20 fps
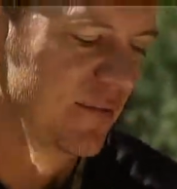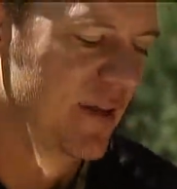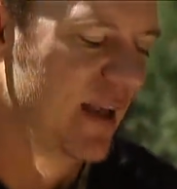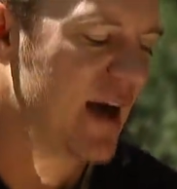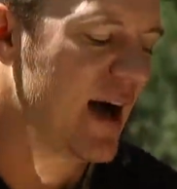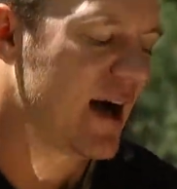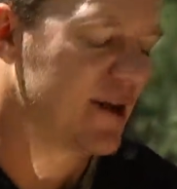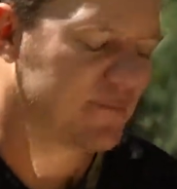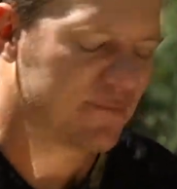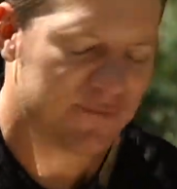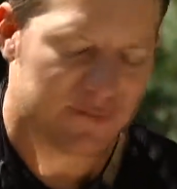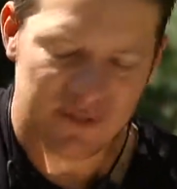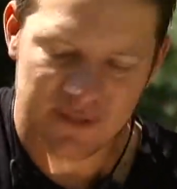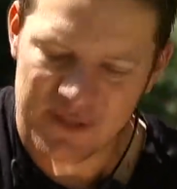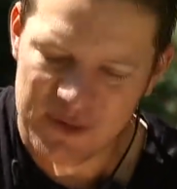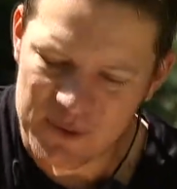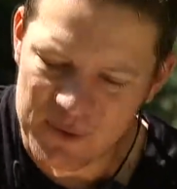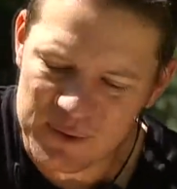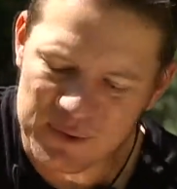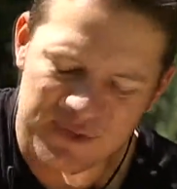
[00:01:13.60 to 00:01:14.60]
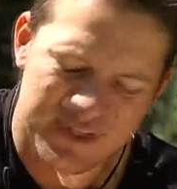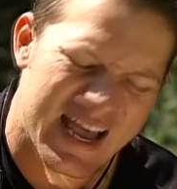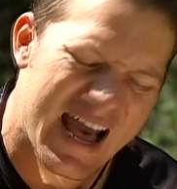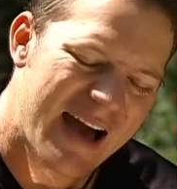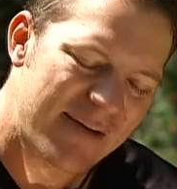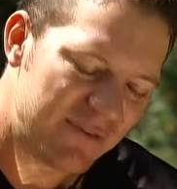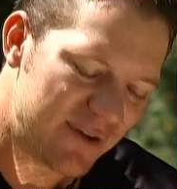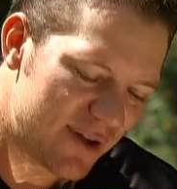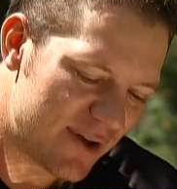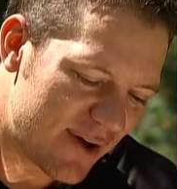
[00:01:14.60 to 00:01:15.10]
not for those
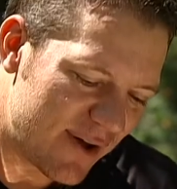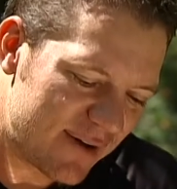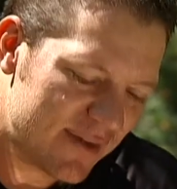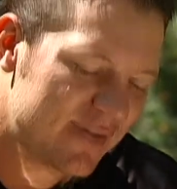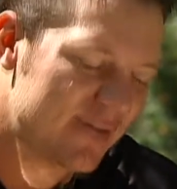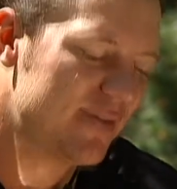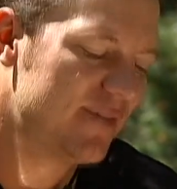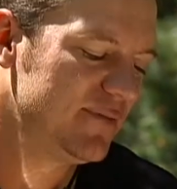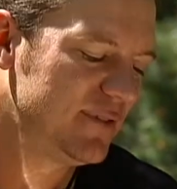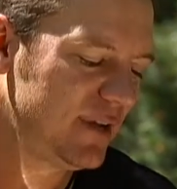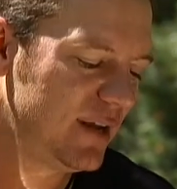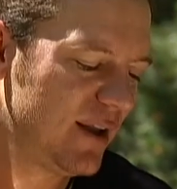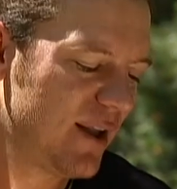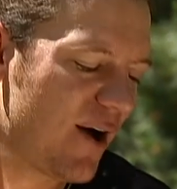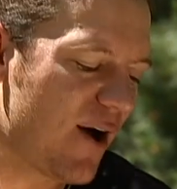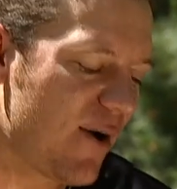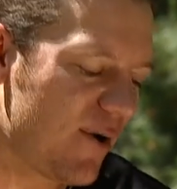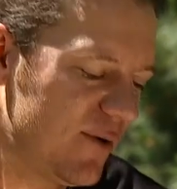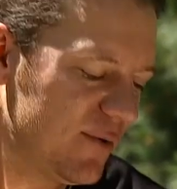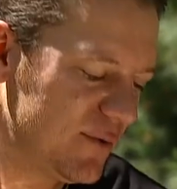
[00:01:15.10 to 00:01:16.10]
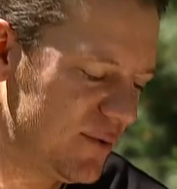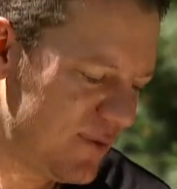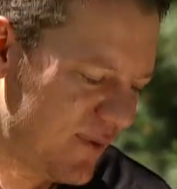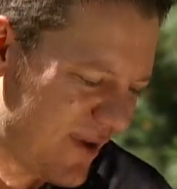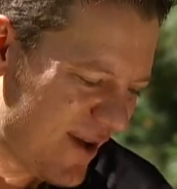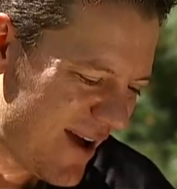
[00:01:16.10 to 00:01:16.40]
I've loved along the